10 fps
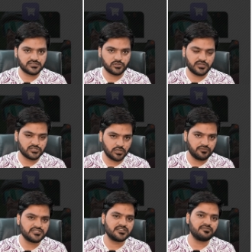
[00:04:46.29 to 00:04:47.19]
So it is
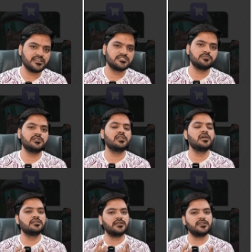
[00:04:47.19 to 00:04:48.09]
always advisable
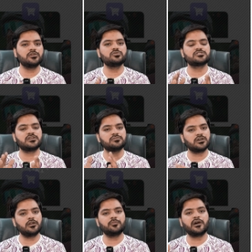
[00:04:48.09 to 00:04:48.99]
that use some
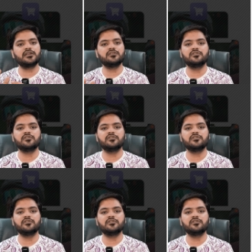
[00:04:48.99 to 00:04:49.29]
third party